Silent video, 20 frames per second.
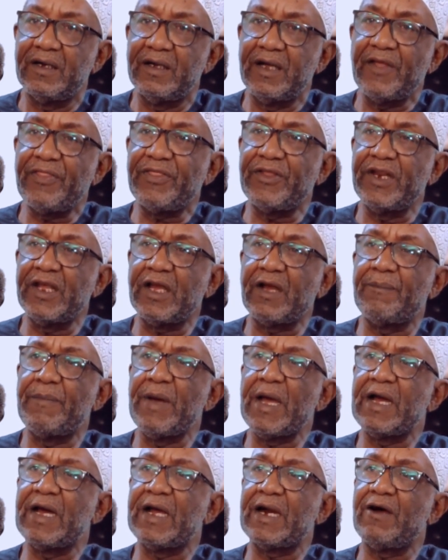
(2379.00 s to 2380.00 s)
ethnic
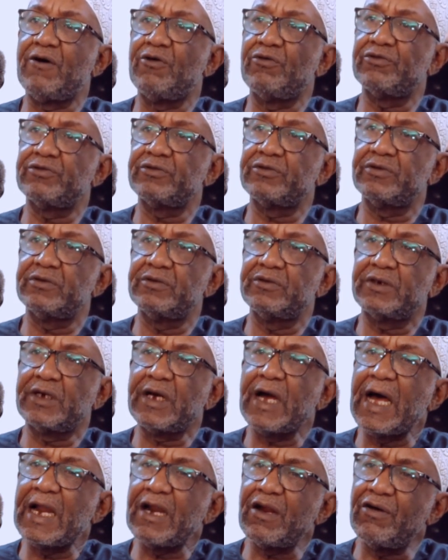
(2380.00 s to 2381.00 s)
background,
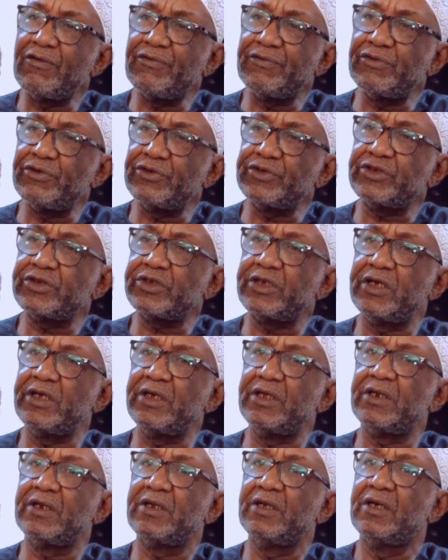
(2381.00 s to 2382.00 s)
color of your
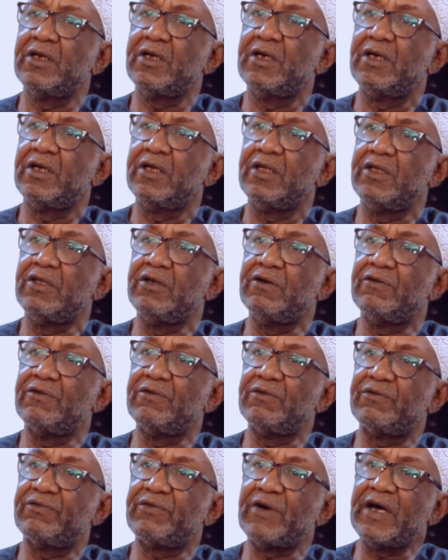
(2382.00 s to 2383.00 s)
skin.
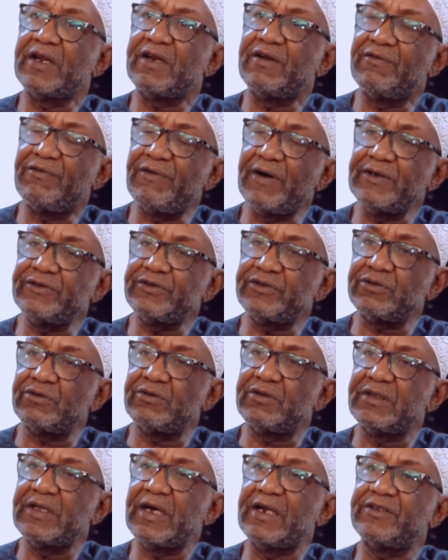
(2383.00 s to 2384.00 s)
You've advanced
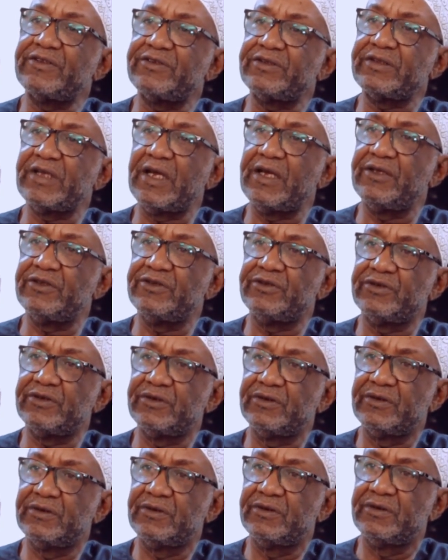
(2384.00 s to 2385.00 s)
on that stage.
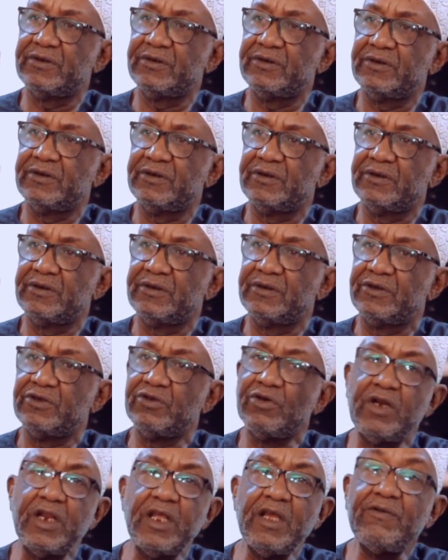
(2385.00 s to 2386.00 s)

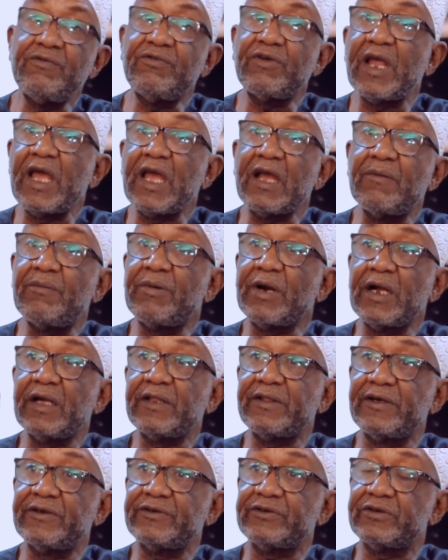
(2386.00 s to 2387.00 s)
You live like
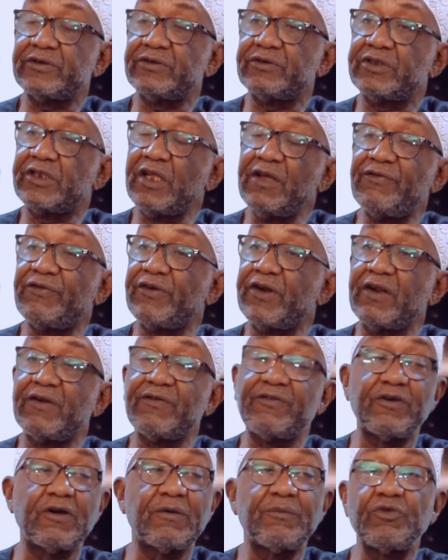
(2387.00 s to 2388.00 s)
brothers, different
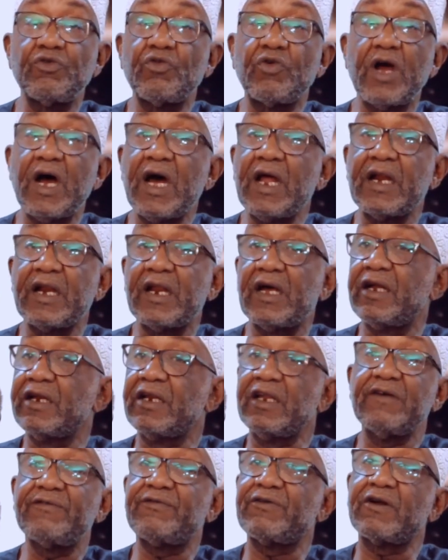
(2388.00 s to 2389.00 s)
from Uganda,
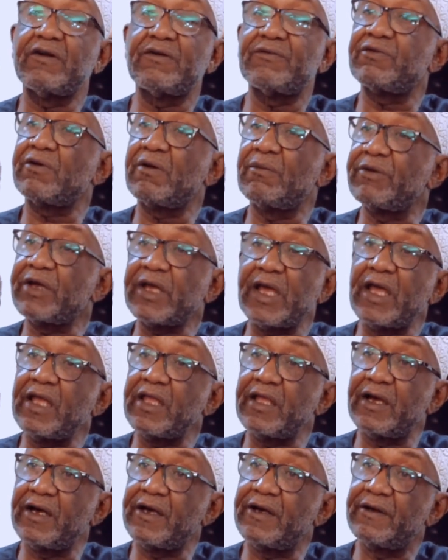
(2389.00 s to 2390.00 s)
different from
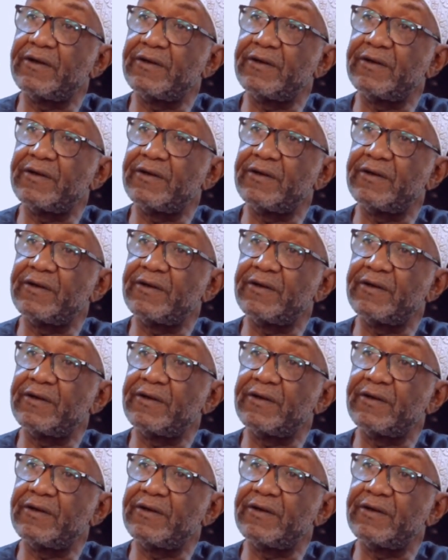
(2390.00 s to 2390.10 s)
Kenya.